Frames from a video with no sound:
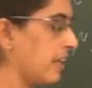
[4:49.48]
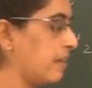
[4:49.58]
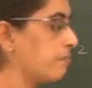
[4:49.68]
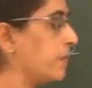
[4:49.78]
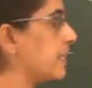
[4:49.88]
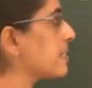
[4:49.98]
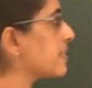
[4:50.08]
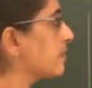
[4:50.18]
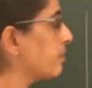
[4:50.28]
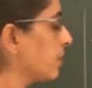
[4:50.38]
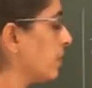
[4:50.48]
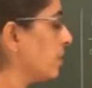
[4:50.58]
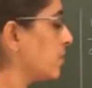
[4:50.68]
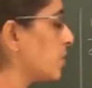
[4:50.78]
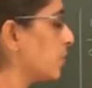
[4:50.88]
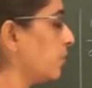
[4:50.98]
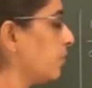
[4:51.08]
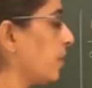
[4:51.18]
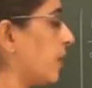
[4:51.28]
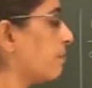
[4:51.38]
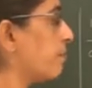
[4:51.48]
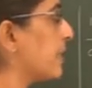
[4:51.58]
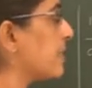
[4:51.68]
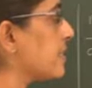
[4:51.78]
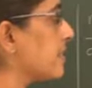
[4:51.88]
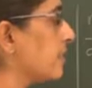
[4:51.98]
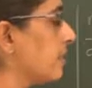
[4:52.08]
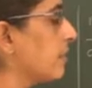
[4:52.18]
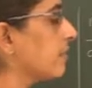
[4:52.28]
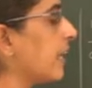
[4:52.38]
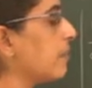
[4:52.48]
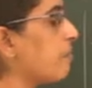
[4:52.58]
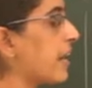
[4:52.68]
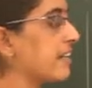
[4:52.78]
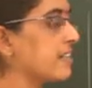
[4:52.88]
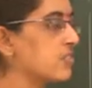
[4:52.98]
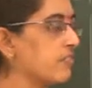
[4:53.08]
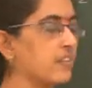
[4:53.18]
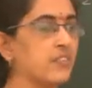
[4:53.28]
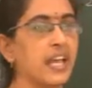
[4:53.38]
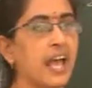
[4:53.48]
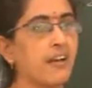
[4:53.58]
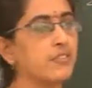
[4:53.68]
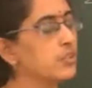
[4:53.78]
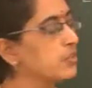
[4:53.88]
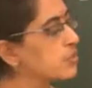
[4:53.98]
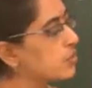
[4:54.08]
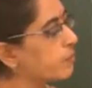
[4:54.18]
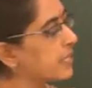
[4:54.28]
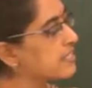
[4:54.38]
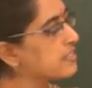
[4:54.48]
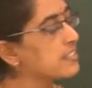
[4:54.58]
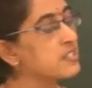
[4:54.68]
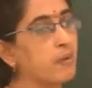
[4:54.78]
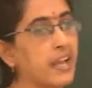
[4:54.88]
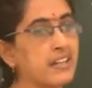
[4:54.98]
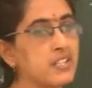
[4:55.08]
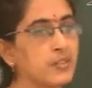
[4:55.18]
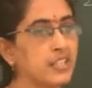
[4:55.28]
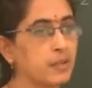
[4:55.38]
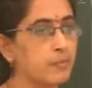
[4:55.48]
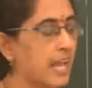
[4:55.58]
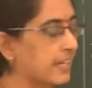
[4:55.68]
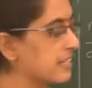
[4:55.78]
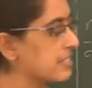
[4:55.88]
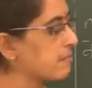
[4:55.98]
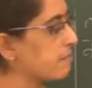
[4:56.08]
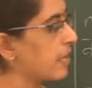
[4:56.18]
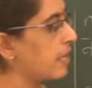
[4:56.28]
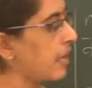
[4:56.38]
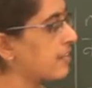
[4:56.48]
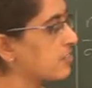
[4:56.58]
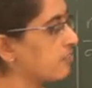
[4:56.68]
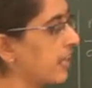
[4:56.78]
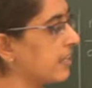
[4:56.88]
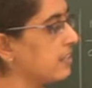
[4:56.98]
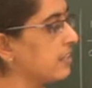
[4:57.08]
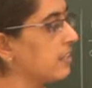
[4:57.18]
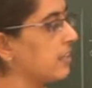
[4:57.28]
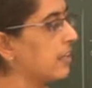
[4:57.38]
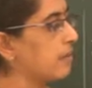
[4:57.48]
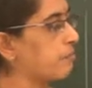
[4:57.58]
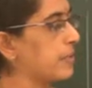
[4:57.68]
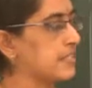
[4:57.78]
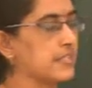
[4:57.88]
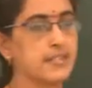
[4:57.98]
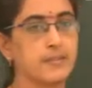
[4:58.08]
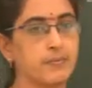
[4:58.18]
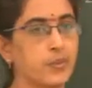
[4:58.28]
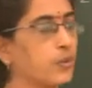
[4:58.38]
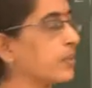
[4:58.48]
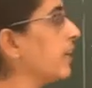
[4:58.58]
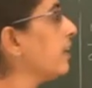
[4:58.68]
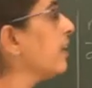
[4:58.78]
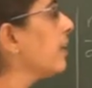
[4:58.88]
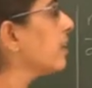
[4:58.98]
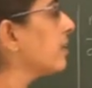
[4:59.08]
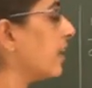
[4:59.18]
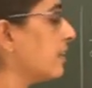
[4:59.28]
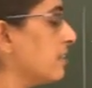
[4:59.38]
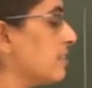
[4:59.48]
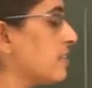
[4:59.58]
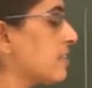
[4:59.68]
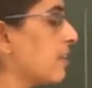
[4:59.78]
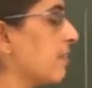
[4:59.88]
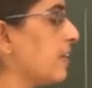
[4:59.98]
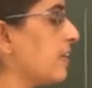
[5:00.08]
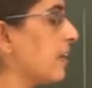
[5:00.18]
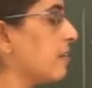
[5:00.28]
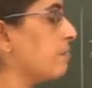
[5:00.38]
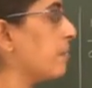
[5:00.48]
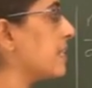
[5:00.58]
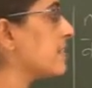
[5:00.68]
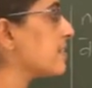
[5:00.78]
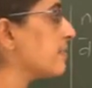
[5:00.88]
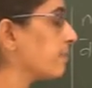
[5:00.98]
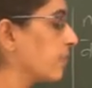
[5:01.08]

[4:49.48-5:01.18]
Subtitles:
m plus, 2 m plus, then minus 1 we have. So press this minus within a bracket symbol and 1 m plus. Okay. Then 7 m plus,